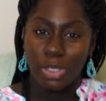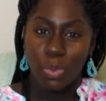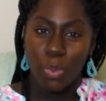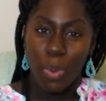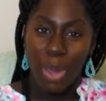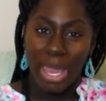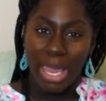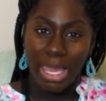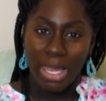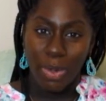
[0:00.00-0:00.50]

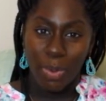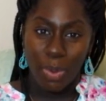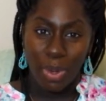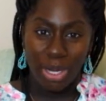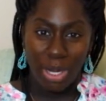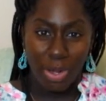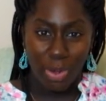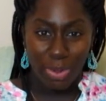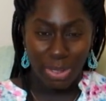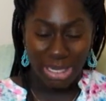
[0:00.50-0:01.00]
weight going
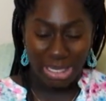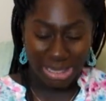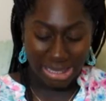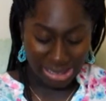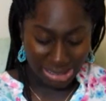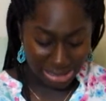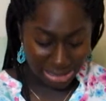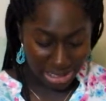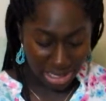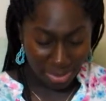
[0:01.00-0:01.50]
on in the
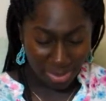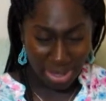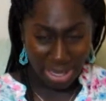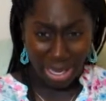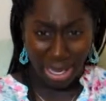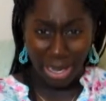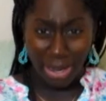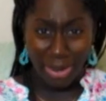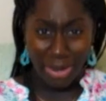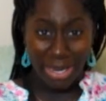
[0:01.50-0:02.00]
stomach
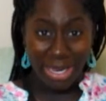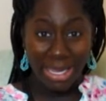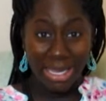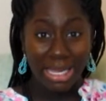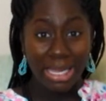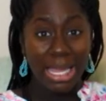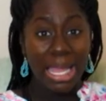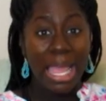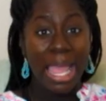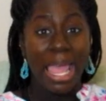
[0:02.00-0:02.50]

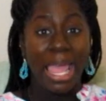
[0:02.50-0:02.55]
area.